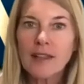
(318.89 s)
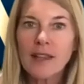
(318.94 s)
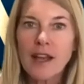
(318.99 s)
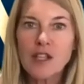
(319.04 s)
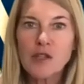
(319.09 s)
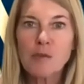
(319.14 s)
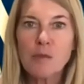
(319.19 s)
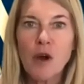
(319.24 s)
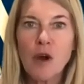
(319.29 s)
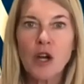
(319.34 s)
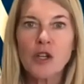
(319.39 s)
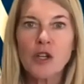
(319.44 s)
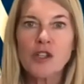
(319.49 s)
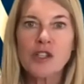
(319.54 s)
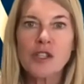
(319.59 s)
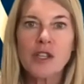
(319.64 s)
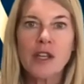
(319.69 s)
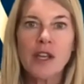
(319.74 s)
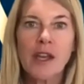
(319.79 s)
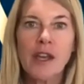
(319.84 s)
Last
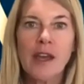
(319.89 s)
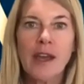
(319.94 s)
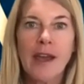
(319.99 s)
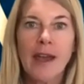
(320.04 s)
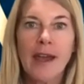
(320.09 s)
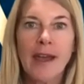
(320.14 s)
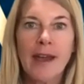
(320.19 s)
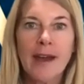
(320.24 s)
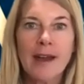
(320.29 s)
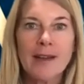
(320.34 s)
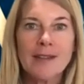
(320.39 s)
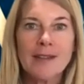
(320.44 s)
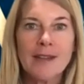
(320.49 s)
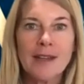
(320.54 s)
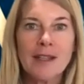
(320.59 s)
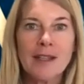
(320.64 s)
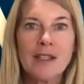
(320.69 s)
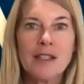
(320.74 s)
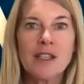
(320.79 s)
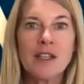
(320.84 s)
March. Mm-hmm. And I
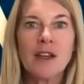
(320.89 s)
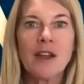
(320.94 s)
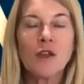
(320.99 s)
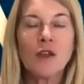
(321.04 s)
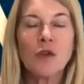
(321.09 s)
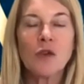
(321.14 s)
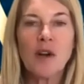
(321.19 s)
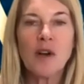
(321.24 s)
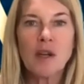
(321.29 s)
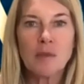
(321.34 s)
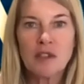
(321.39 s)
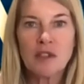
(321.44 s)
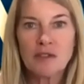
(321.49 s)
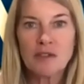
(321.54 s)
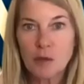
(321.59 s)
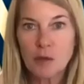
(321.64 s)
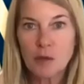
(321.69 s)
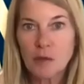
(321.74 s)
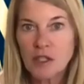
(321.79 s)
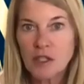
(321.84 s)
still had quite a bit of
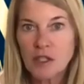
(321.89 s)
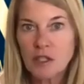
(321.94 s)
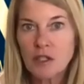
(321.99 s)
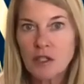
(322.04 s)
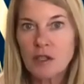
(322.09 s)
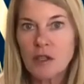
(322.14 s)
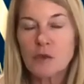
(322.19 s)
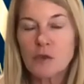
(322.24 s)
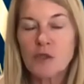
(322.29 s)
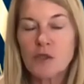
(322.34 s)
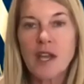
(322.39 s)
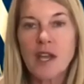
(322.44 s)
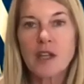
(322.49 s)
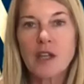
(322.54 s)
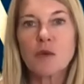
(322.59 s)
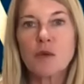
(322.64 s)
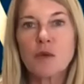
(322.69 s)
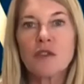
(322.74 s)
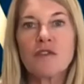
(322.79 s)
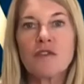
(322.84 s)
filming to do that was
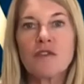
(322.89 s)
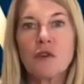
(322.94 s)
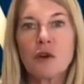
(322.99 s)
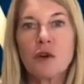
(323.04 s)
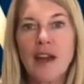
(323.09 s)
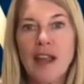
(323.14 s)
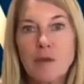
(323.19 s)
scheduled for